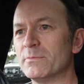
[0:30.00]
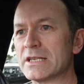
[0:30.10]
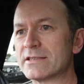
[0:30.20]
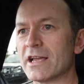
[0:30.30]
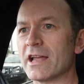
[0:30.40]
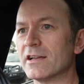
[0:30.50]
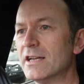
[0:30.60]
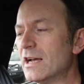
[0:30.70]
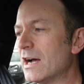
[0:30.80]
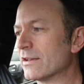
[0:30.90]

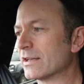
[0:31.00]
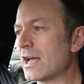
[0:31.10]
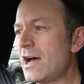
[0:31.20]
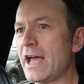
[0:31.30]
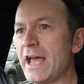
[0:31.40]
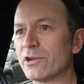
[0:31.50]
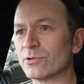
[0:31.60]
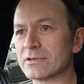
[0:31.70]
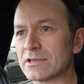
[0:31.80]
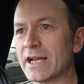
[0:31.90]
Mustang. The car
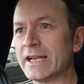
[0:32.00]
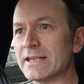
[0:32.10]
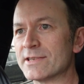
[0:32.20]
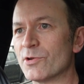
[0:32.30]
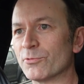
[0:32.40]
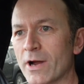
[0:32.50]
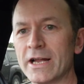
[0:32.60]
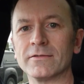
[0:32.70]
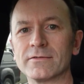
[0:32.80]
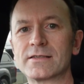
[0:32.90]
handles like it is on
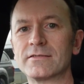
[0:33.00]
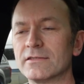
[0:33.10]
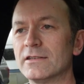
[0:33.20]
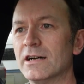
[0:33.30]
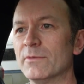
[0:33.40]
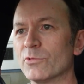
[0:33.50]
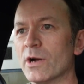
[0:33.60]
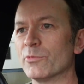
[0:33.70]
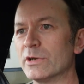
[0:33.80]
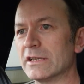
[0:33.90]
rails.
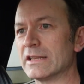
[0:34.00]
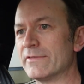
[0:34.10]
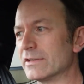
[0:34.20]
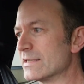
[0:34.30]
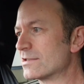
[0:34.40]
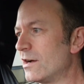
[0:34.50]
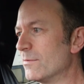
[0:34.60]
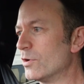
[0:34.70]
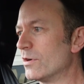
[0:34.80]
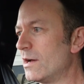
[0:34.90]
I'm really loving this.
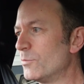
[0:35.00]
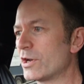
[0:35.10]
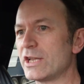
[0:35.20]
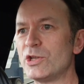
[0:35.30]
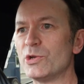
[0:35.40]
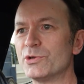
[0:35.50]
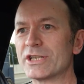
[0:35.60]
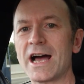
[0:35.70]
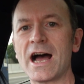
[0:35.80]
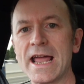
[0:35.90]
I'm not a huge
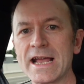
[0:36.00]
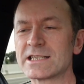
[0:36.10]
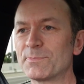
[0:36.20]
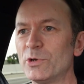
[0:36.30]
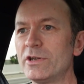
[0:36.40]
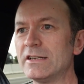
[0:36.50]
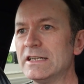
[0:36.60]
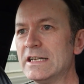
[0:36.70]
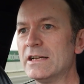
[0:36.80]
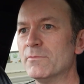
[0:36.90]
car expert,
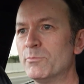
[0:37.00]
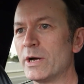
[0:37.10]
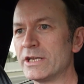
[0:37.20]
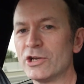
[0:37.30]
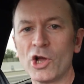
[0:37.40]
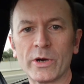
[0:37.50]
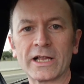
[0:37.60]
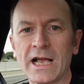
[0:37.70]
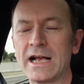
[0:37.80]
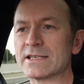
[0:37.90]
but you know when
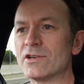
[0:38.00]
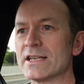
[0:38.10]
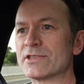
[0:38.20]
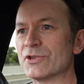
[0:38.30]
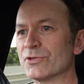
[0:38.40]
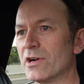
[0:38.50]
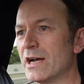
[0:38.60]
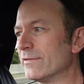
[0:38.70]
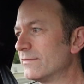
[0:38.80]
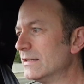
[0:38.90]
a car's nice to
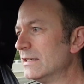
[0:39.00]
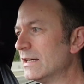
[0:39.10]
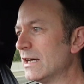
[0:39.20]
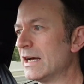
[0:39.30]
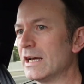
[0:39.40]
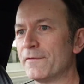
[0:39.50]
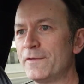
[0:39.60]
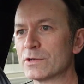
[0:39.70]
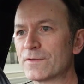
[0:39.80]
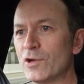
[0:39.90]
drive. It
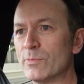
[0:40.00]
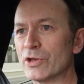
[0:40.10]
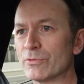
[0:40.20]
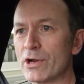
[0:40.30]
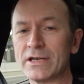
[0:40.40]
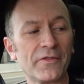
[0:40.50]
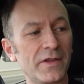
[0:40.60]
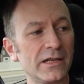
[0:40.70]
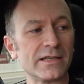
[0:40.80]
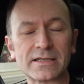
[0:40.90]
feels firm on the road.
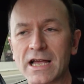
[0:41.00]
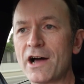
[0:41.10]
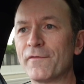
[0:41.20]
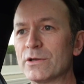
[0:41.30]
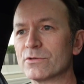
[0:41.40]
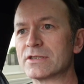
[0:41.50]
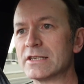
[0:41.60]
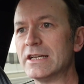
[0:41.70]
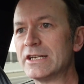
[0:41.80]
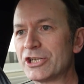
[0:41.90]
Nothing in this car feels
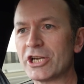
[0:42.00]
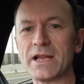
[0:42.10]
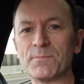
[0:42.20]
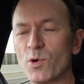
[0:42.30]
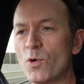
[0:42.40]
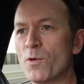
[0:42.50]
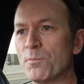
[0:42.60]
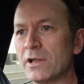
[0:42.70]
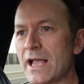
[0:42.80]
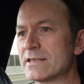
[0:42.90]
cheap or
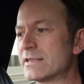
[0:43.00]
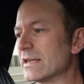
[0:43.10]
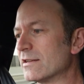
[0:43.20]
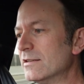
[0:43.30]
plastic.